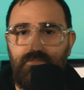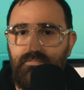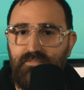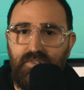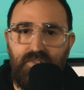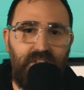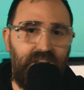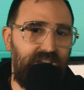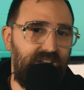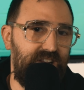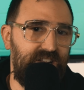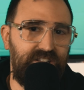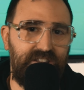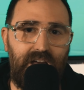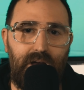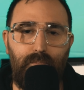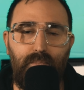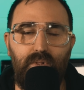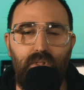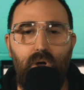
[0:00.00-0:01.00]
Links
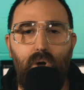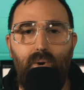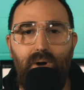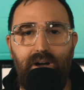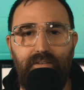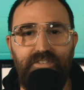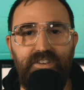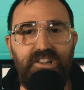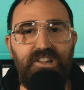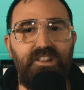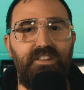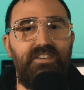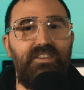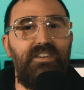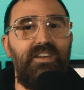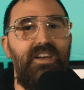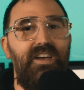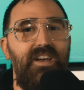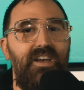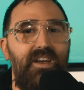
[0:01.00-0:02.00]
down below, obviously.
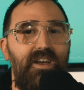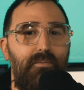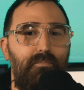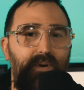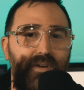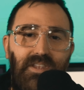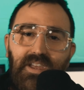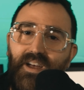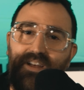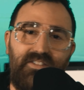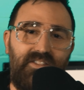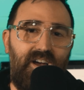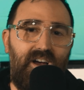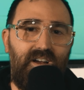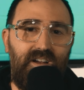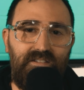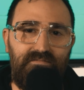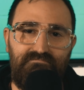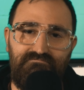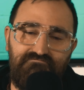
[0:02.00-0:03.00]
But
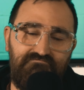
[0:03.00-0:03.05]
yeah,